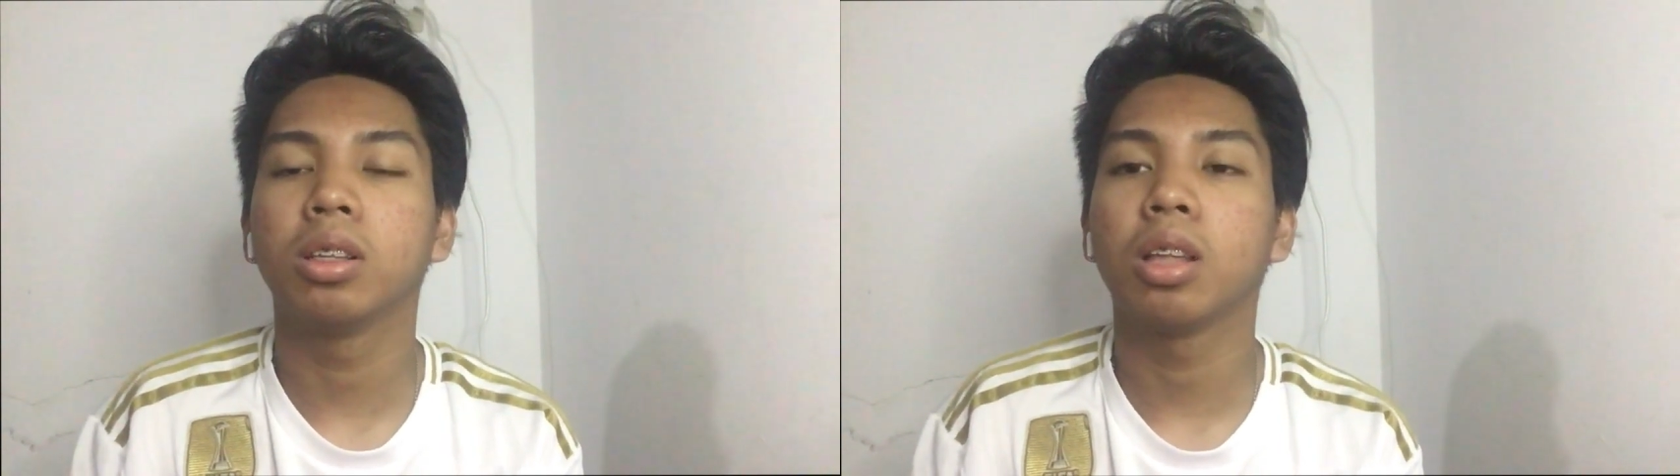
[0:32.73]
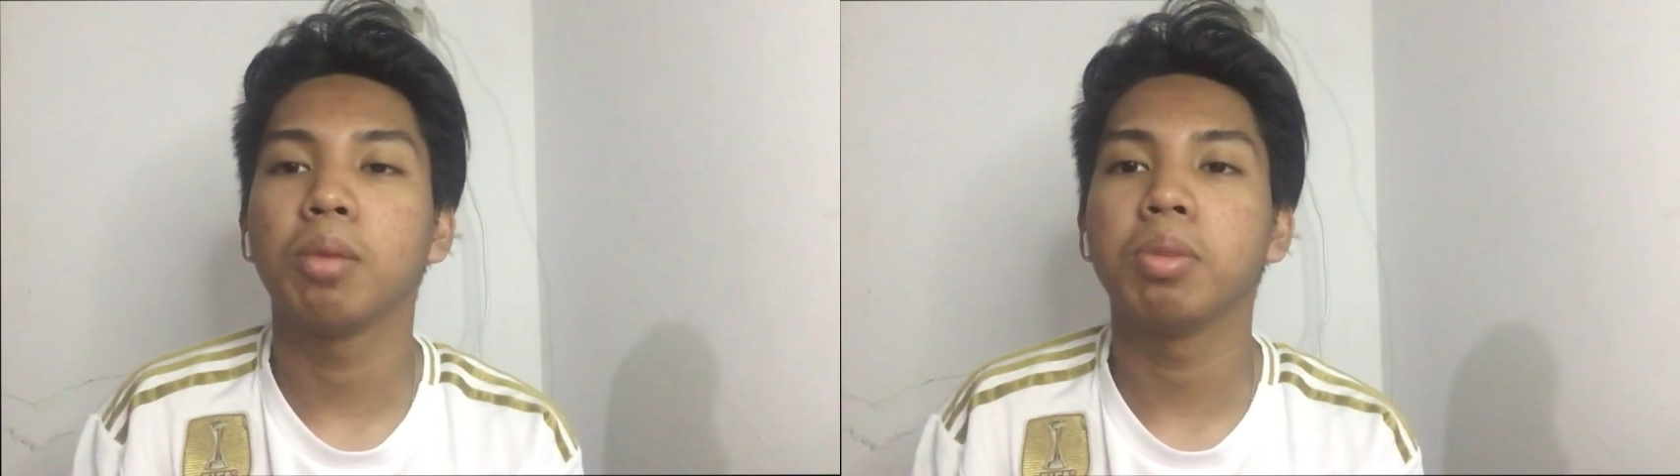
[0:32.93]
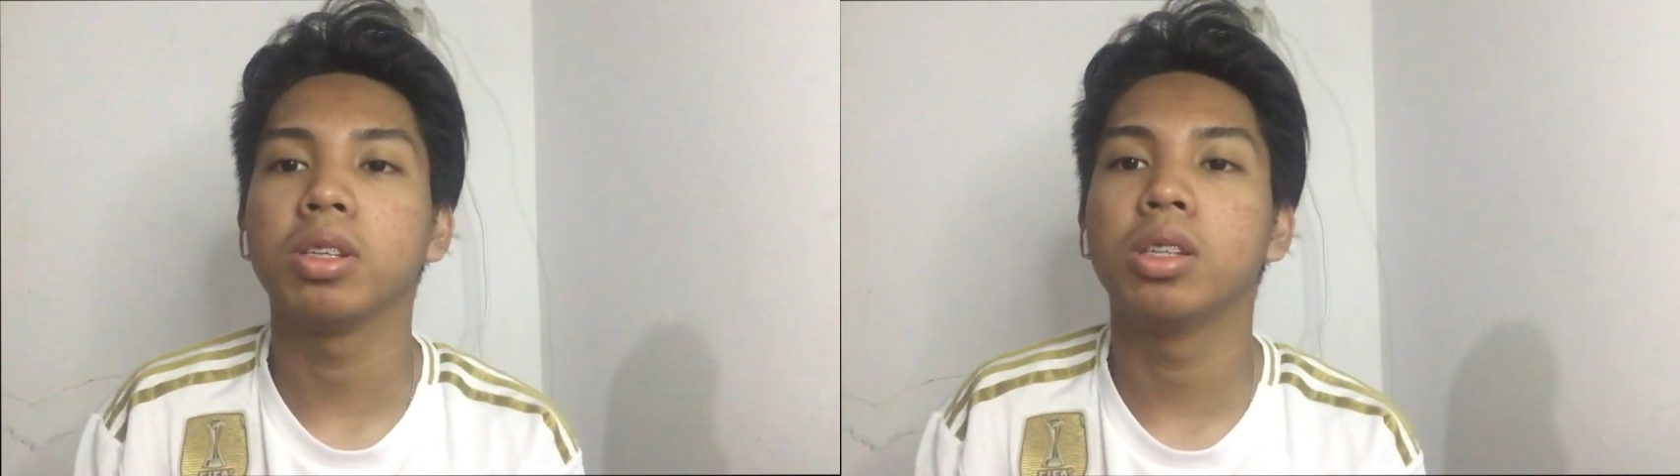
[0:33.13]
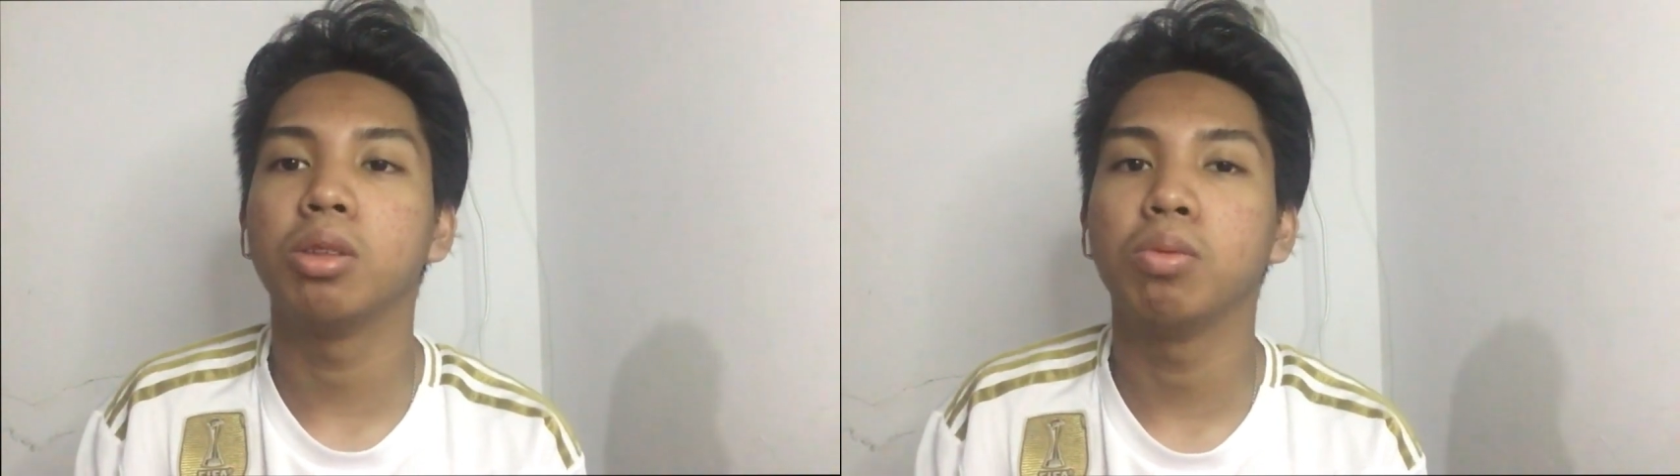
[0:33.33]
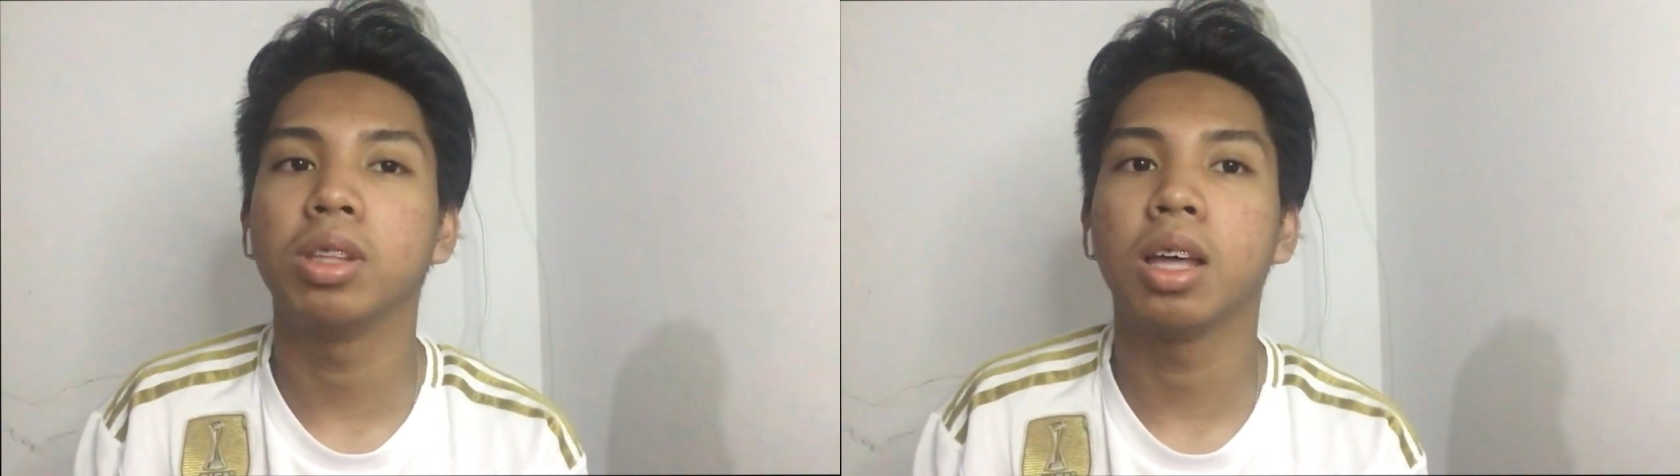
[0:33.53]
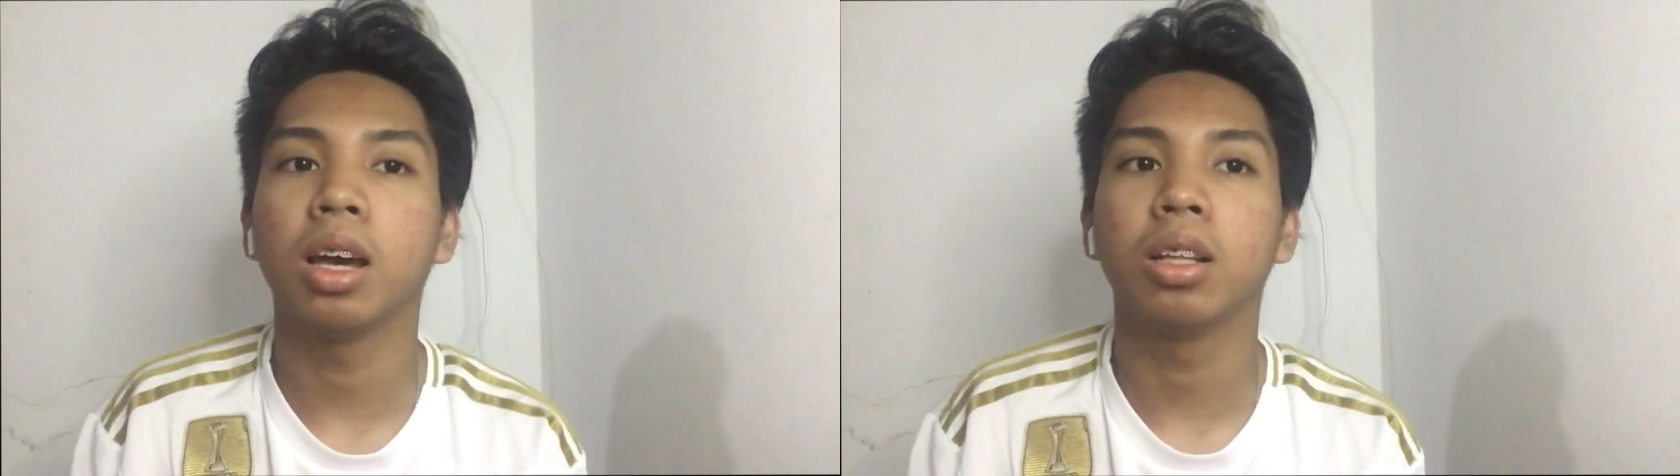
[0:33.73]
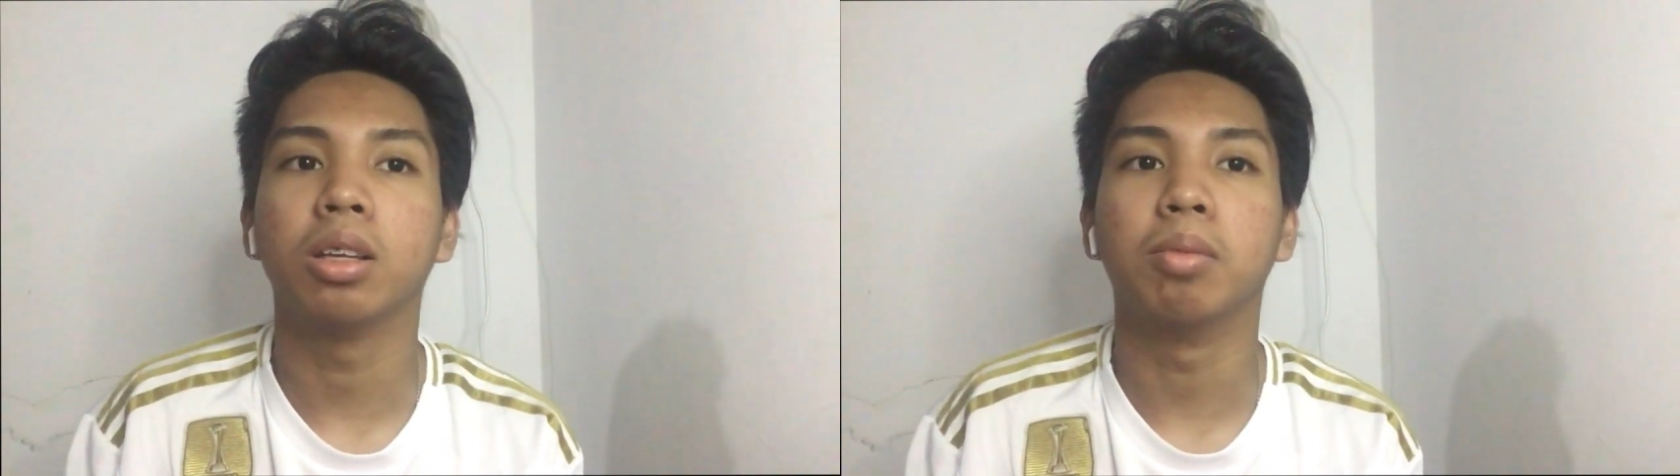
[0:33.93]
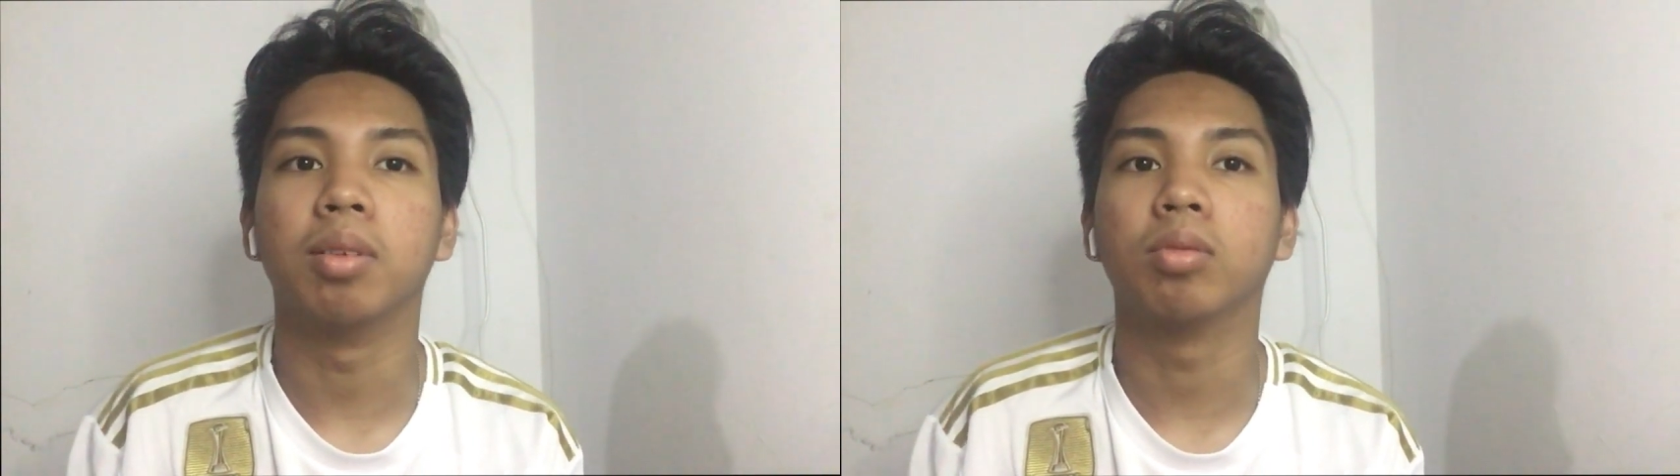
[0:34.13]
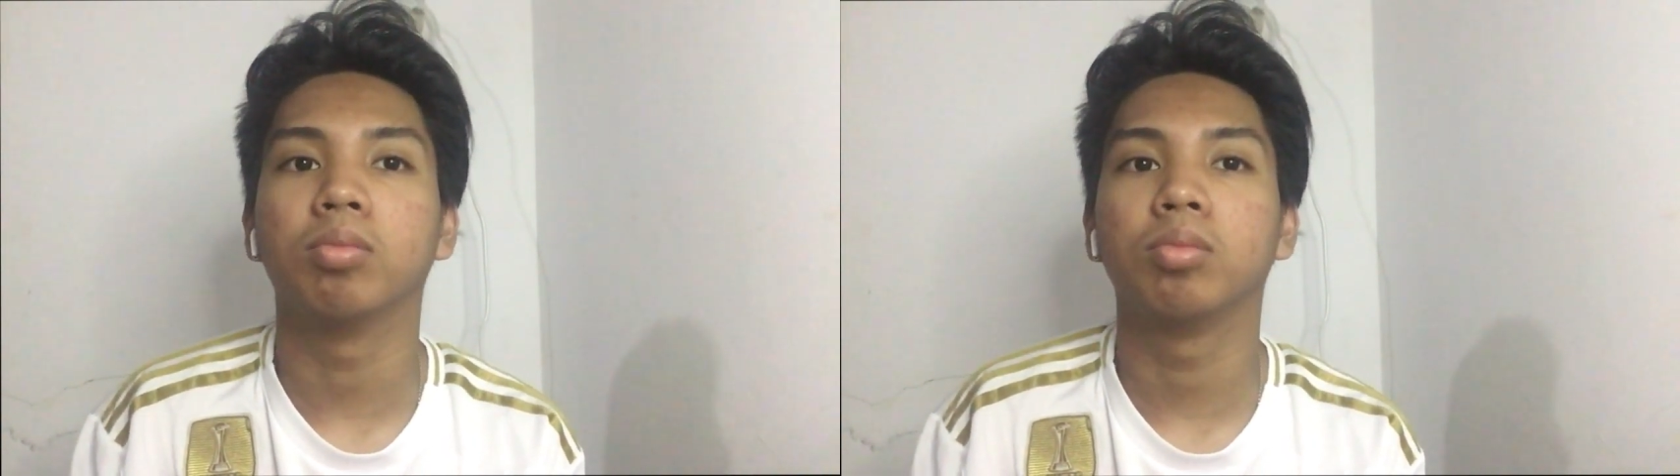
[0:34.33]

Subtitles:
topics that we tackled about?